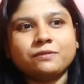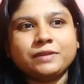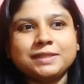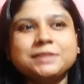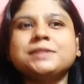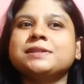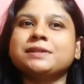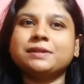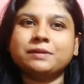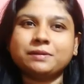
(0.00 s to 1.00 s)
which
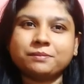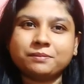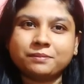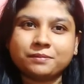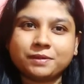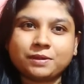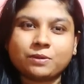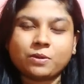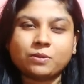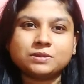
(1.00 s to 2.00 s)

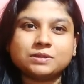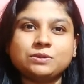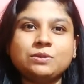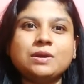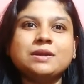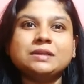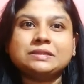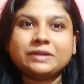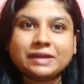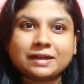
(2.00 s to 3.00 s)
cause to
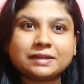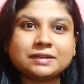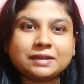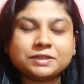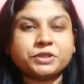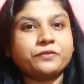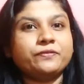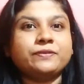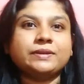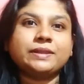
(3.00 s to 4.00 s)
Sri Lankan culture.
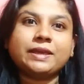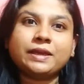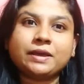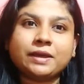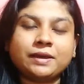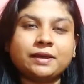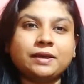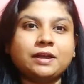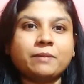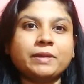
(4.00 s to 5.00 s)
If
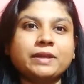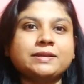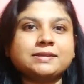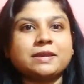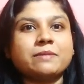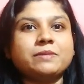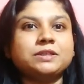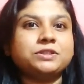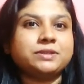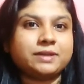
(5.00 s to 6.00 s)
they come and
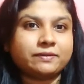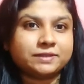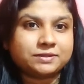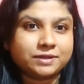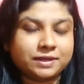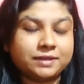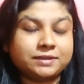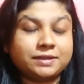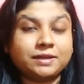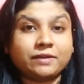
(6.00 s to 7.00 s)
establish in
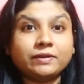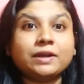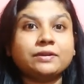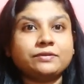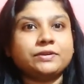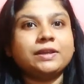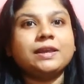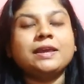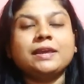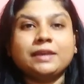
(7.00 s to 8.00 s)
our
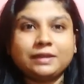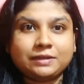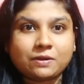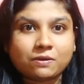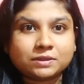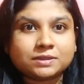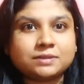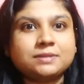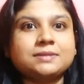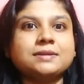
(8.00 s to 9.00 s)
country, it
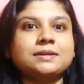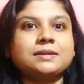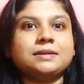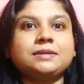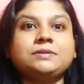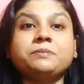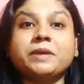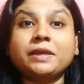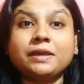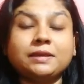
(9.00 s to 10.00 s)
cause it
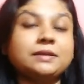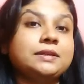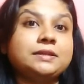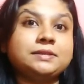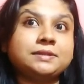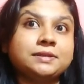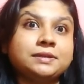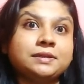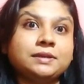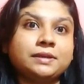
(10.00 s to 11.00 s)
may it
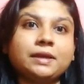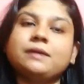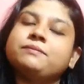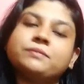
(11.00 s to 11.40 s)
yeah,